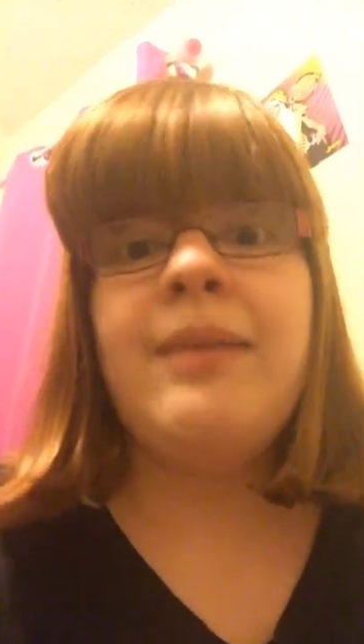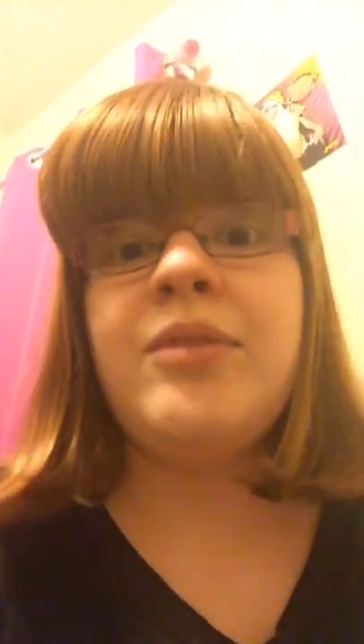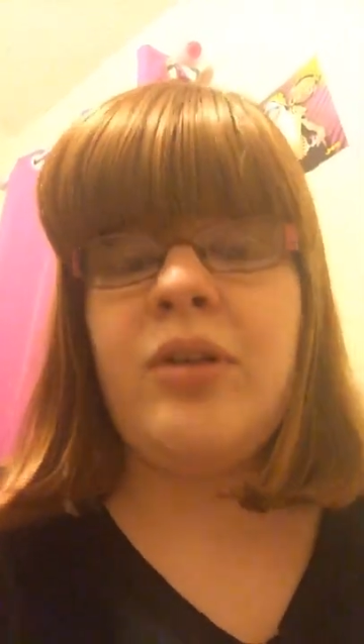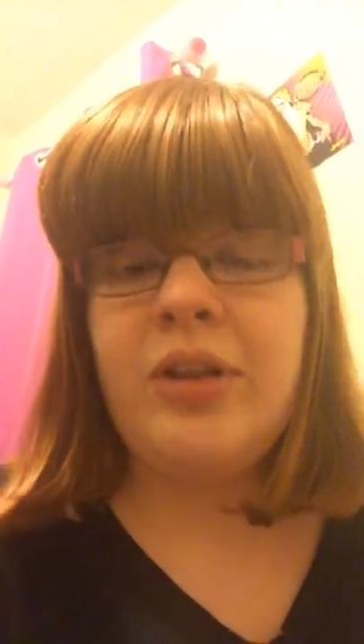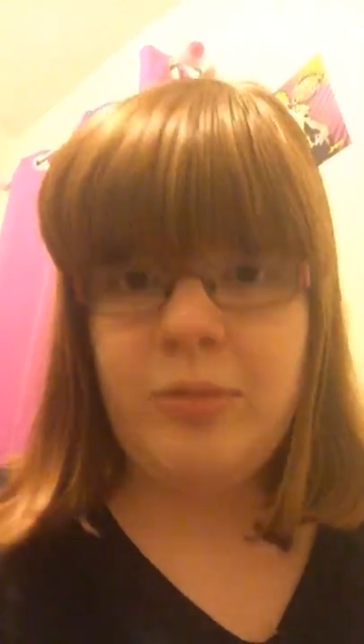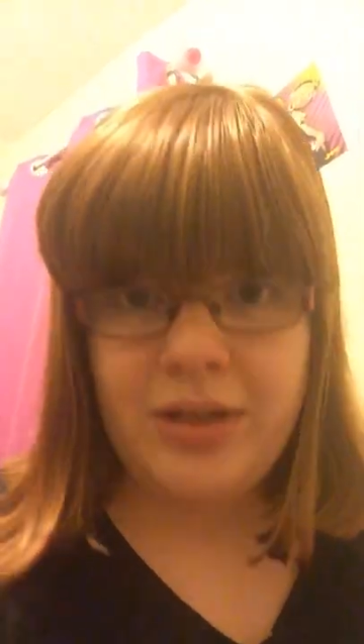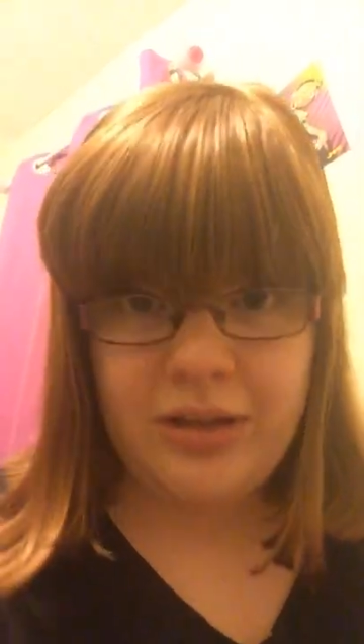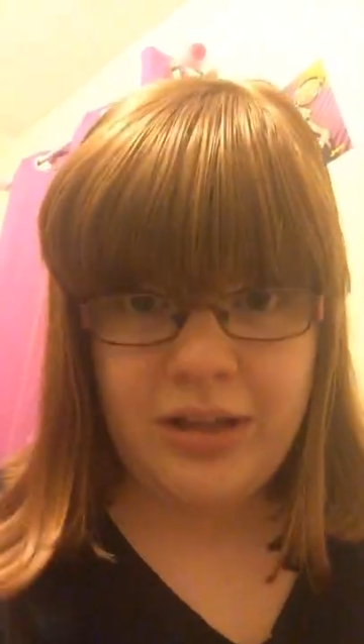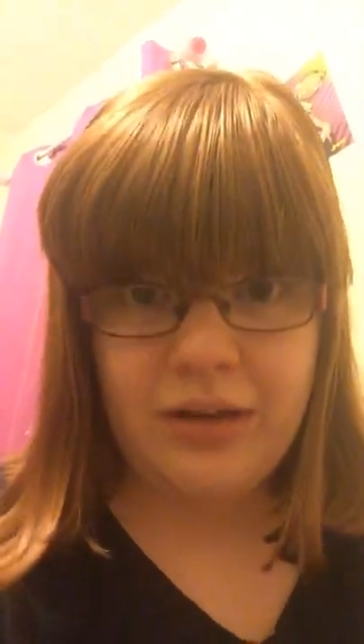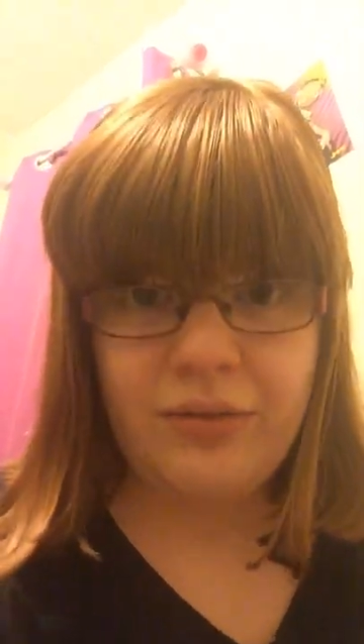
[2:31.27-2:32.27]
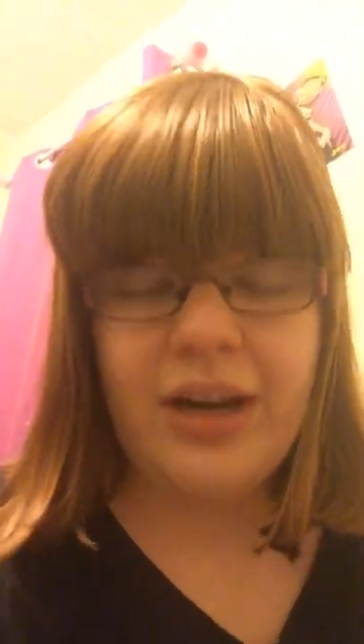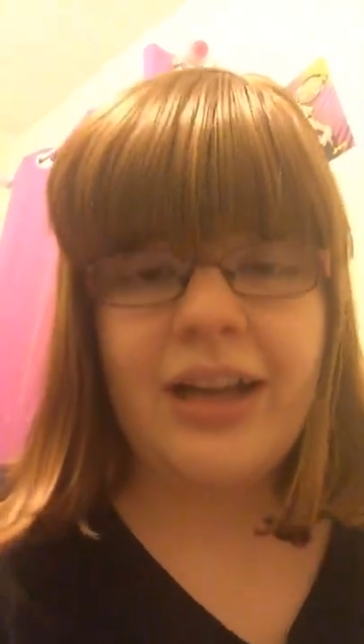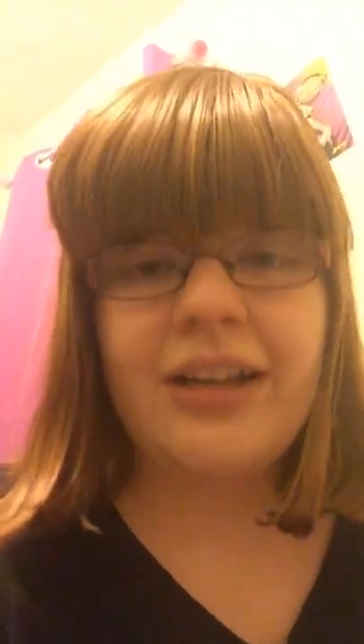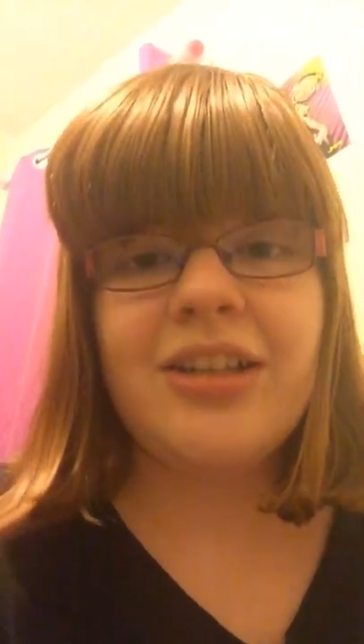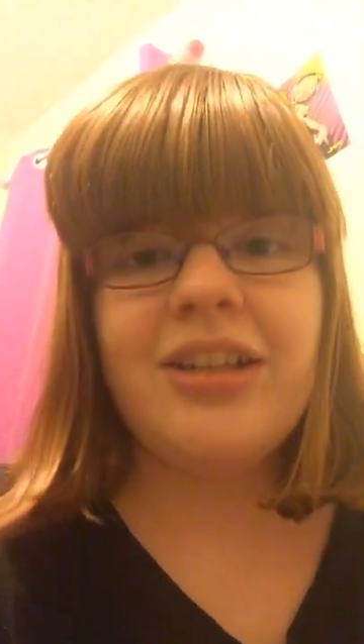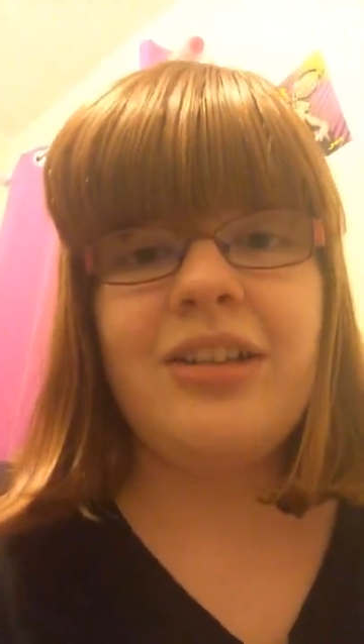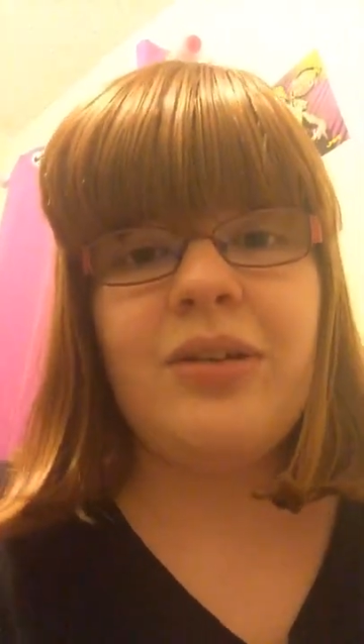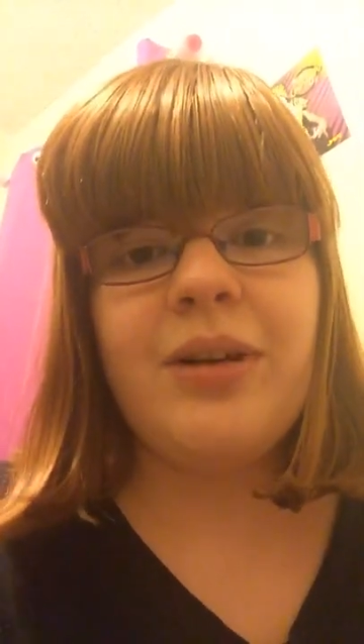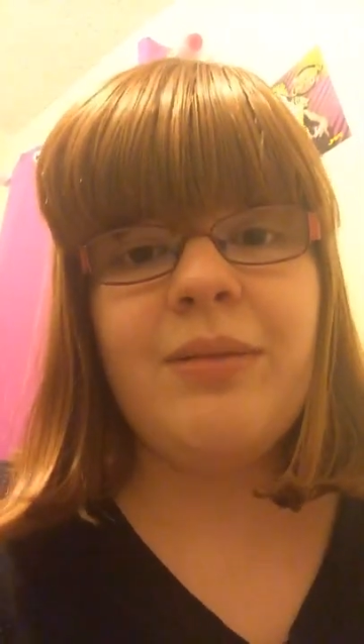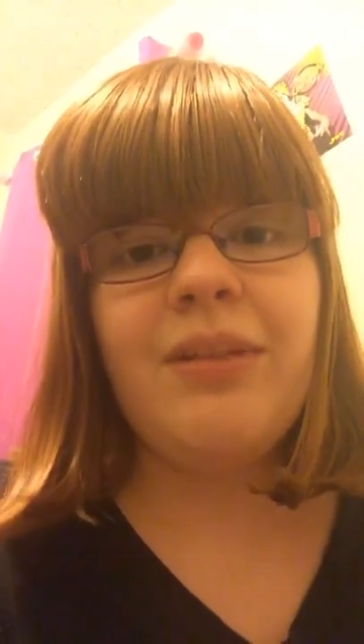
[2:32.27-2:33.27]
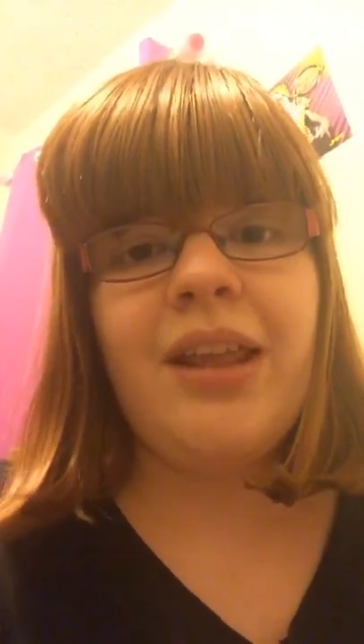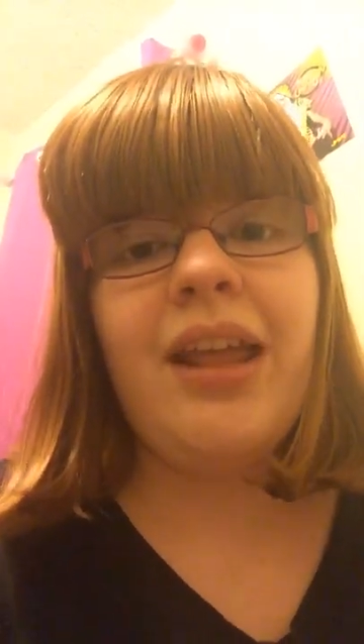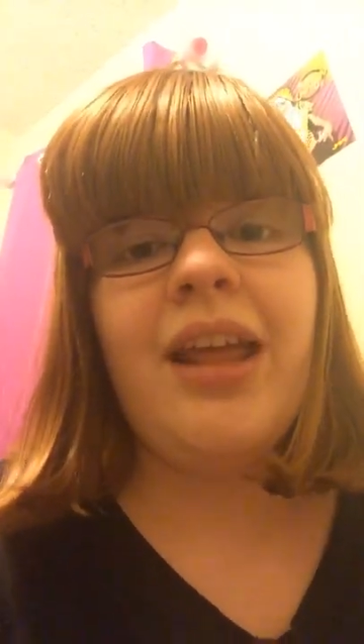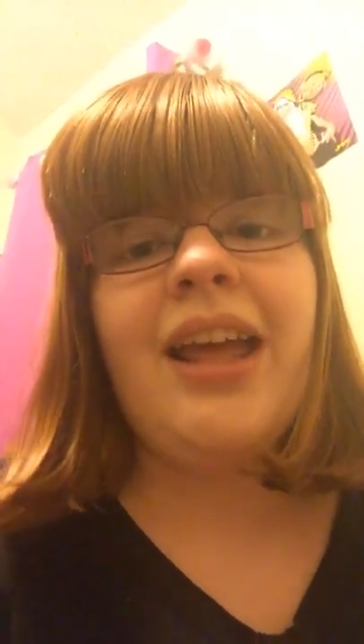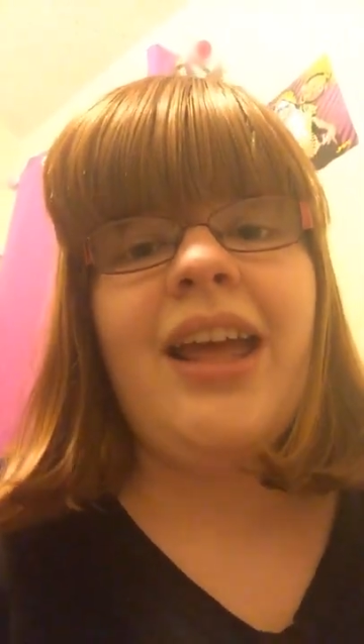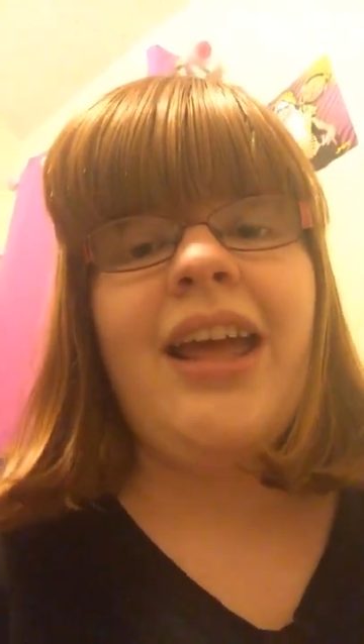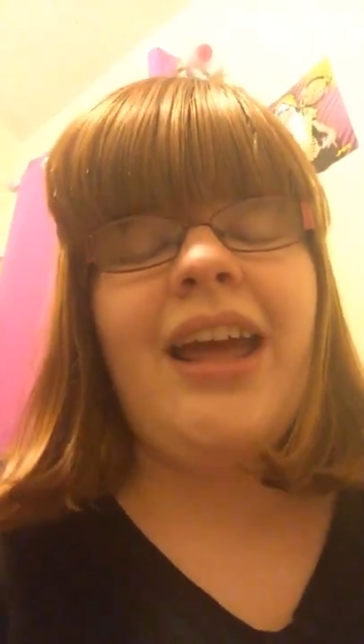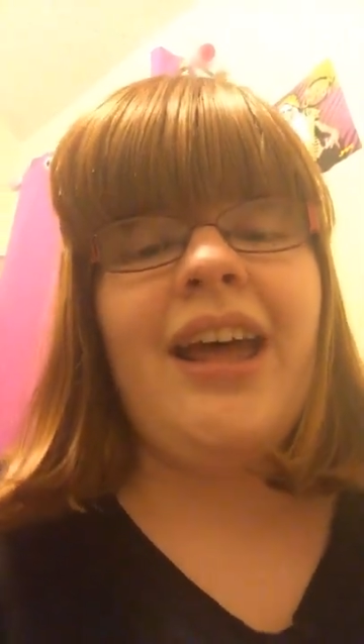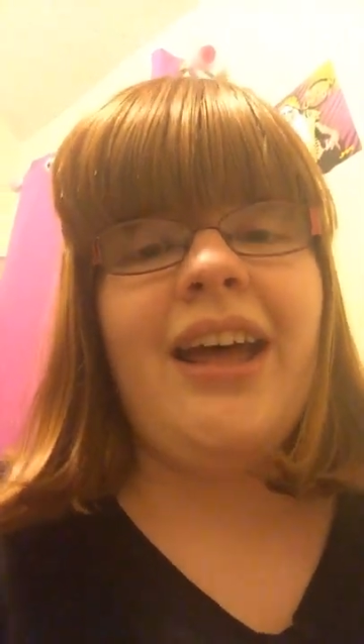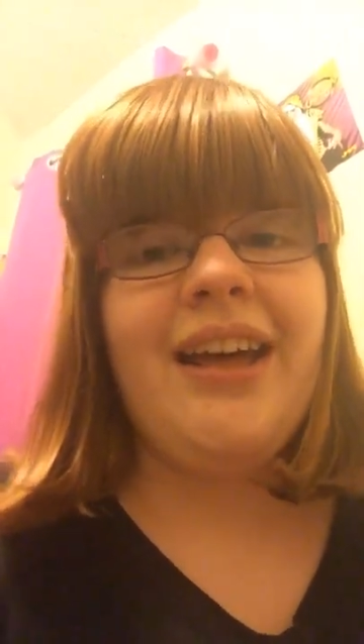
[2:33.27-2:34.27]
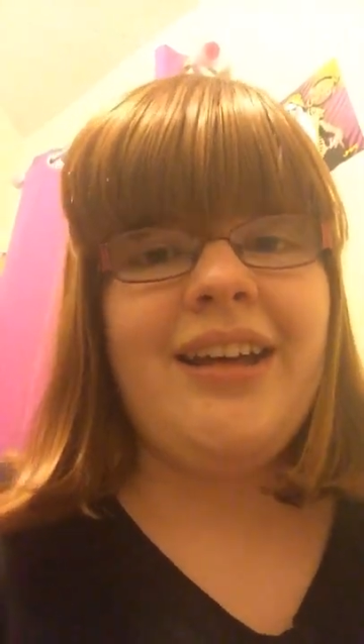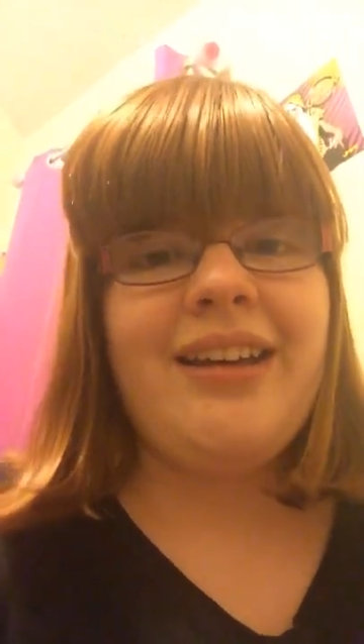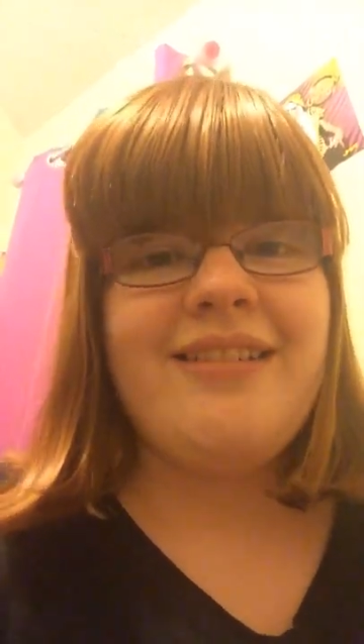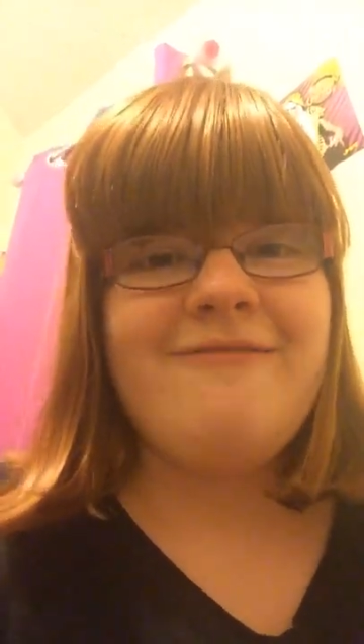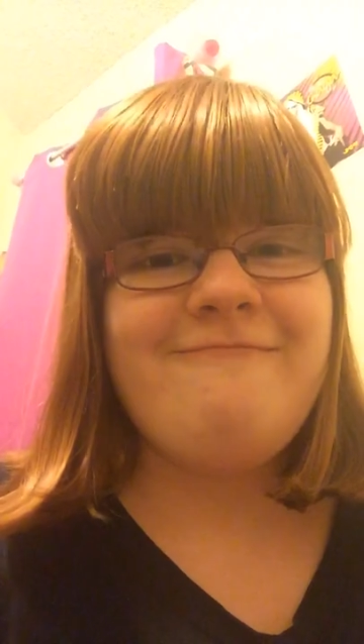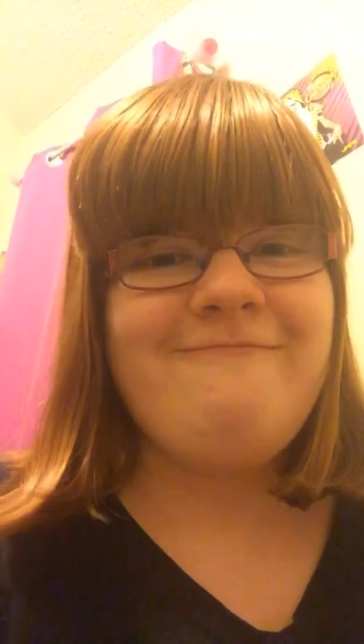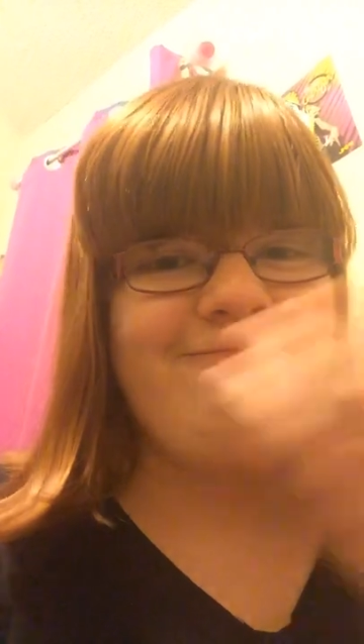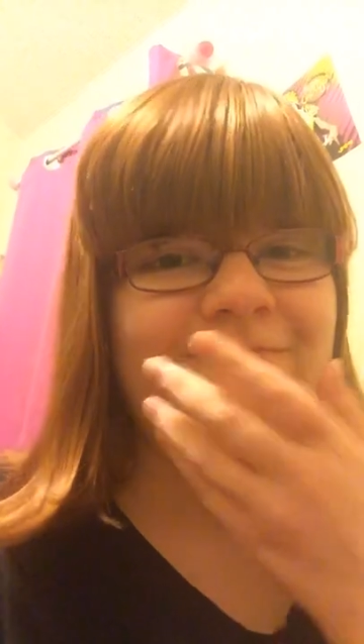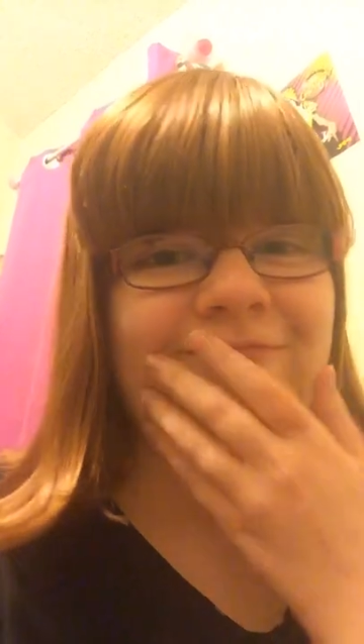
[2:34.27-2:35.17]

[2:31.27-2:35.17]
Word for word: I'm sure there'll be a lot of reaction to it. Um,